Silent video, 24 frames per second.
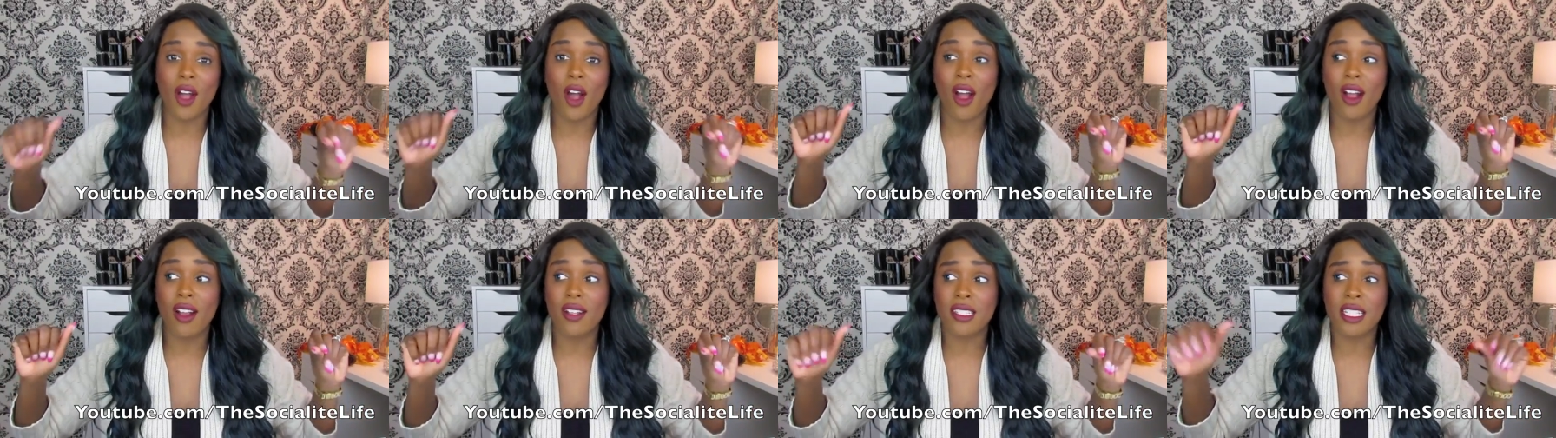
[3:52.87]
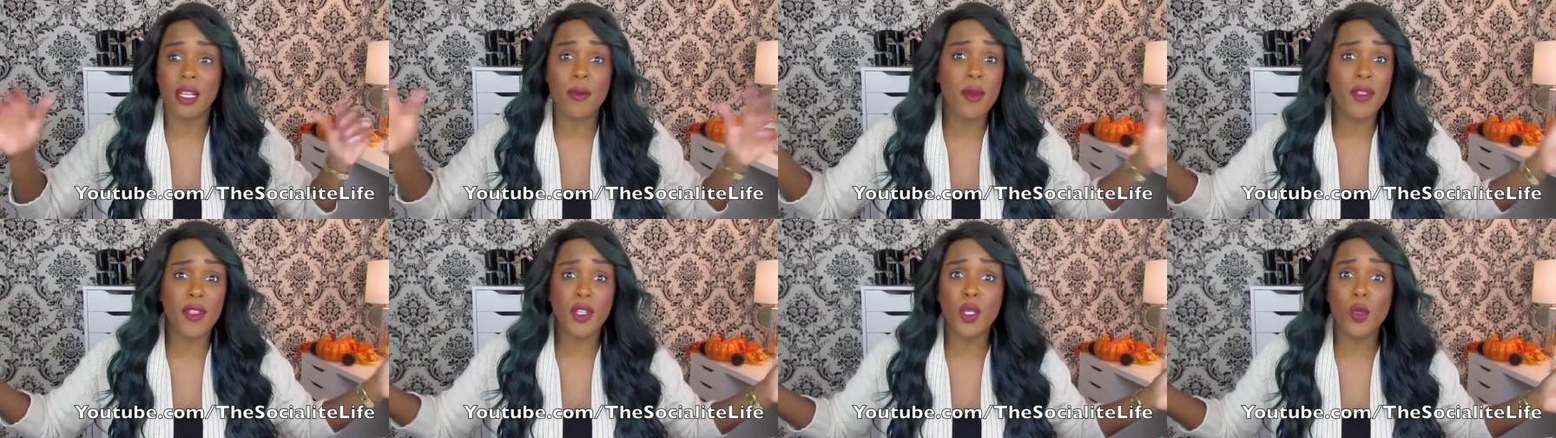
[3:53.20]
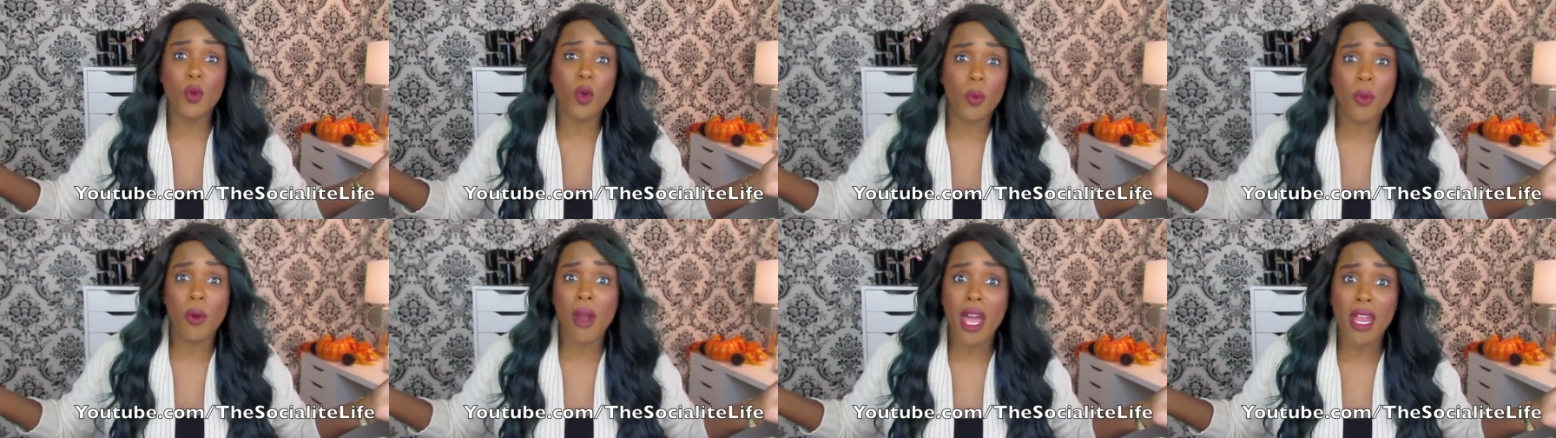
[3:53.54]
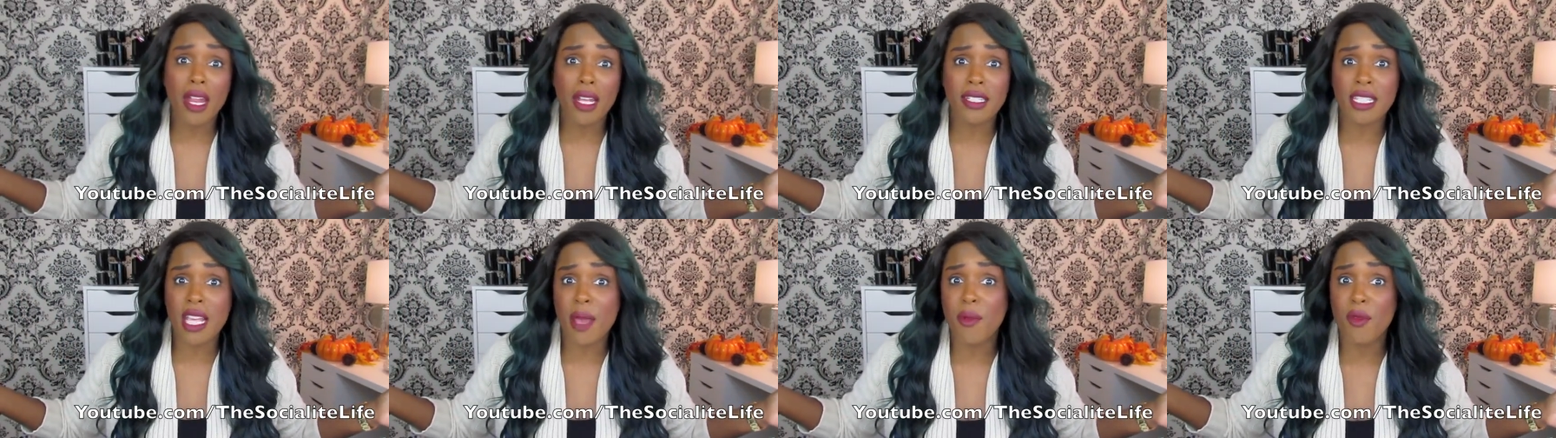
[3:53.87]
are some of the newer
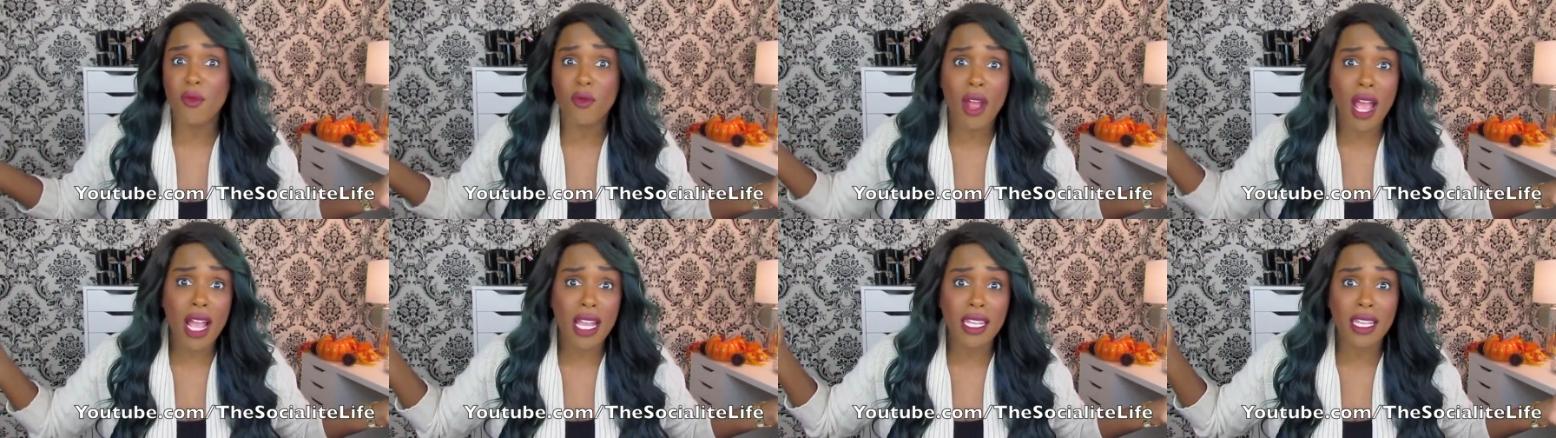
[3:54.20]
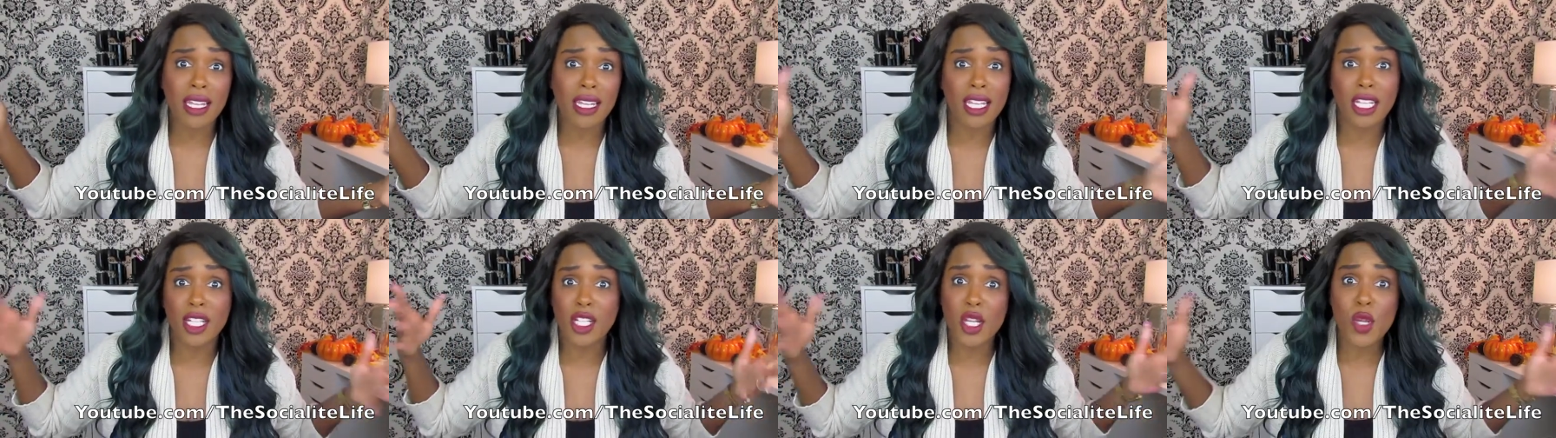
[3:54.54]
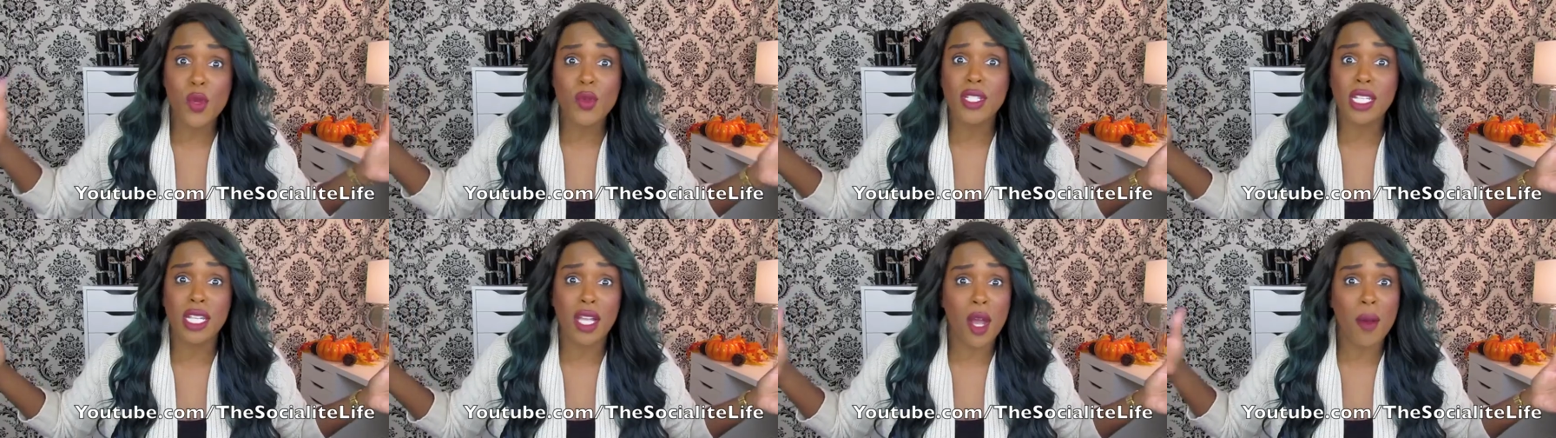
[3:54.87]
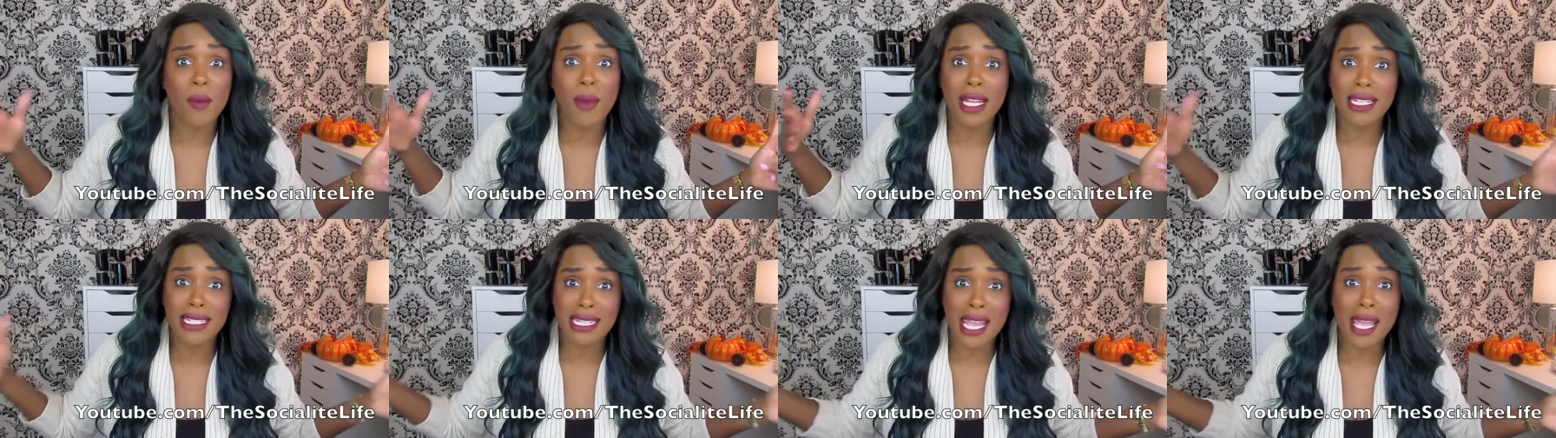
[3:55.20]
products I've been rocking and using
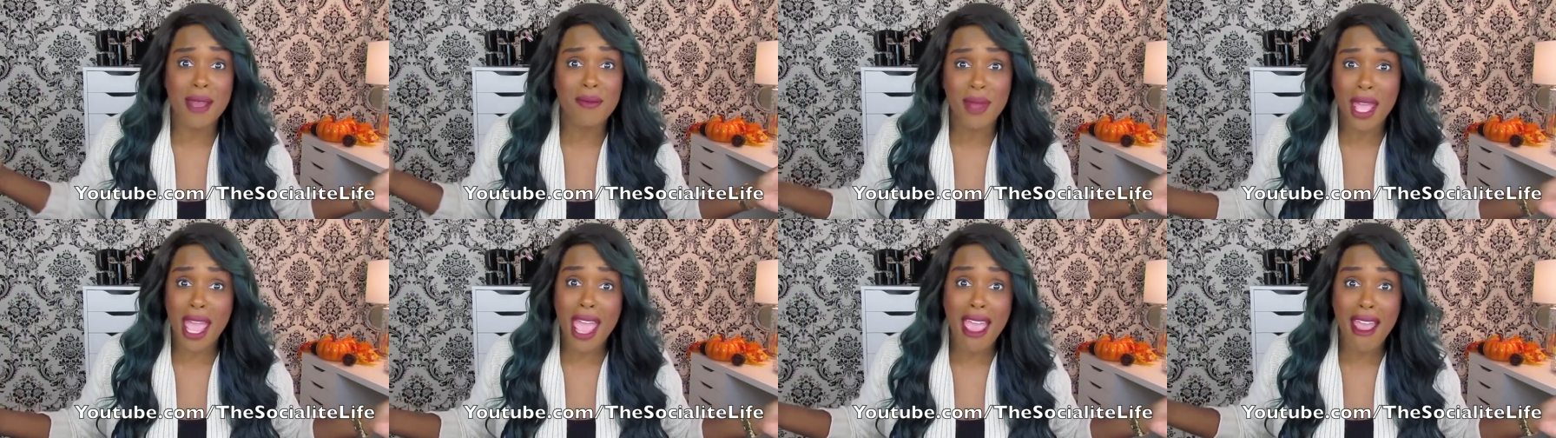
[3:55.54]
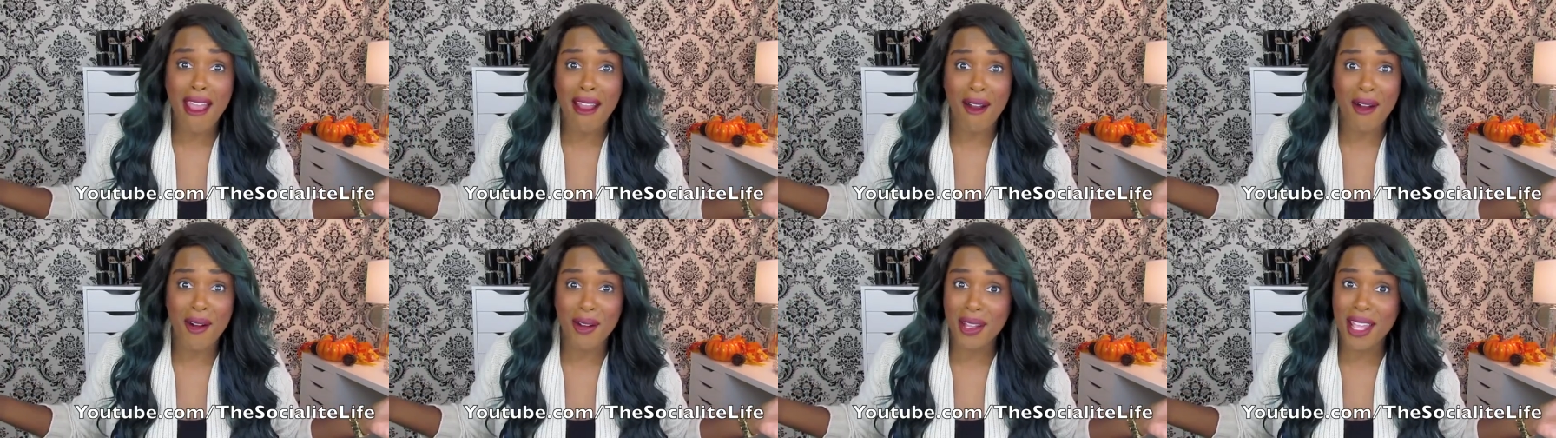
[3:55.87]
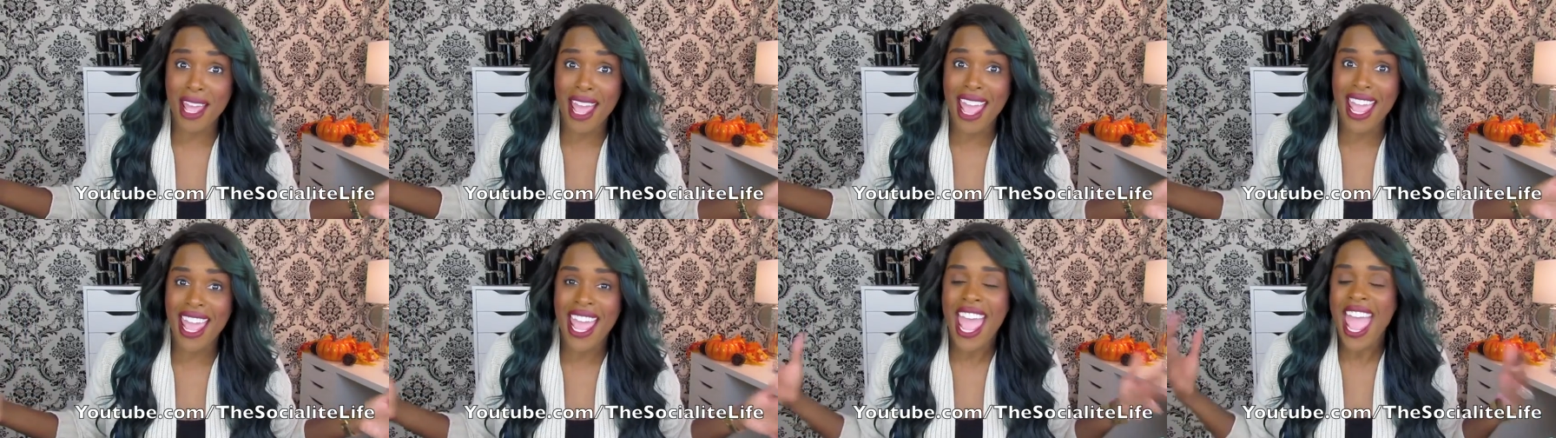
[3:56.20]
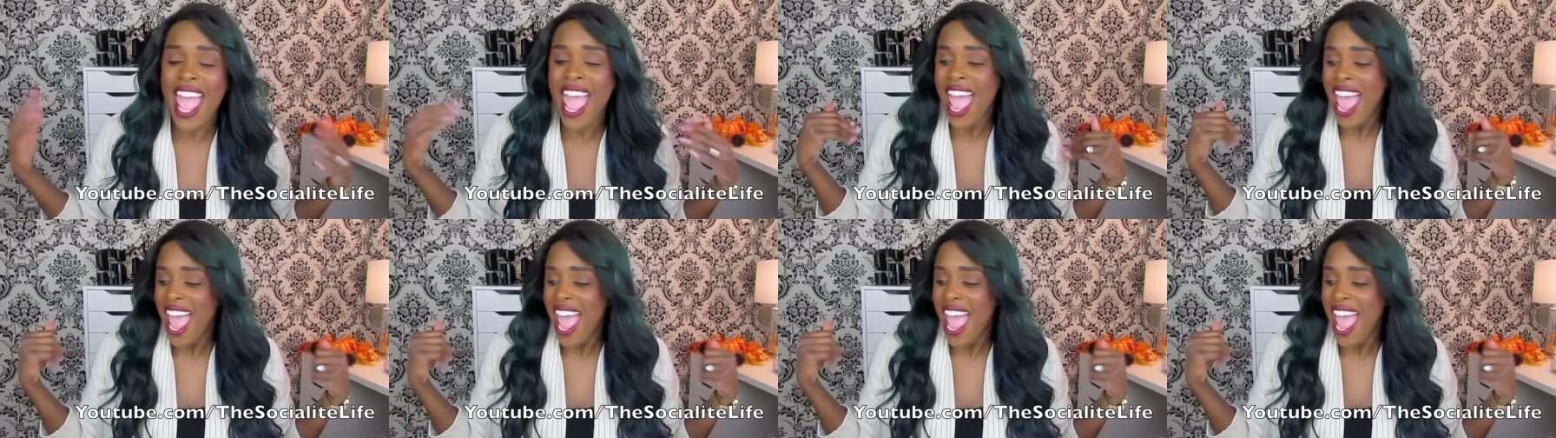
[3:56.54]
on my damn hair, okay?